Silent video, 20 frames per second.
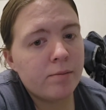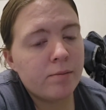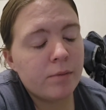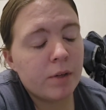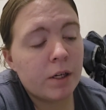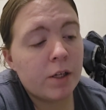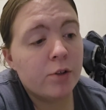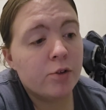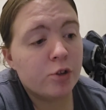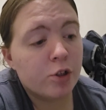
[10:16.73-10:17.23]

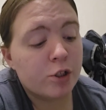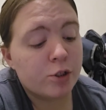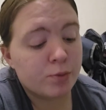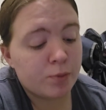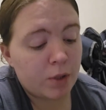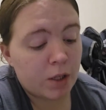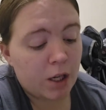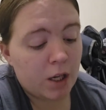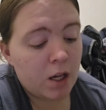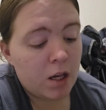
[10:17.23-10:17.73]
And trust
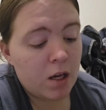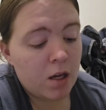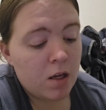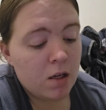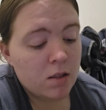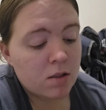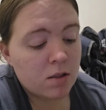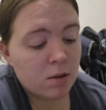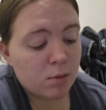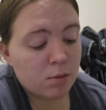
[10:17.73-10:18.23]
me,
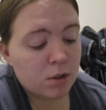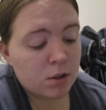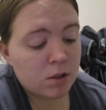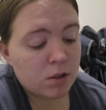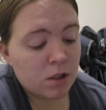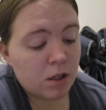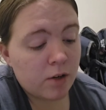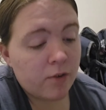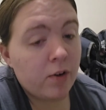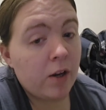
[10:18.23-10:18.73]
some of the
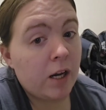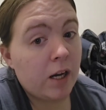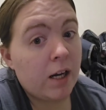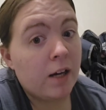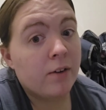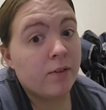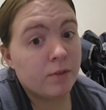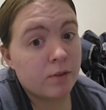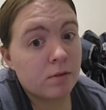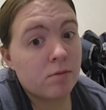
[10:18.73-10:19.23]
stuff
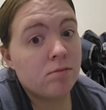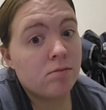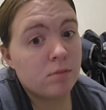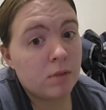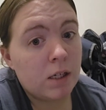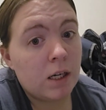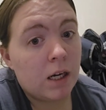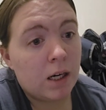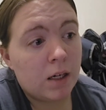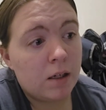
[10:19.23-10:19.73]
I've
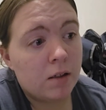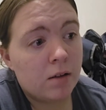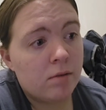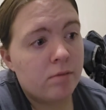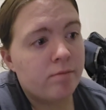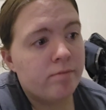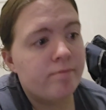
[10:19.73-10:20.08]
needed.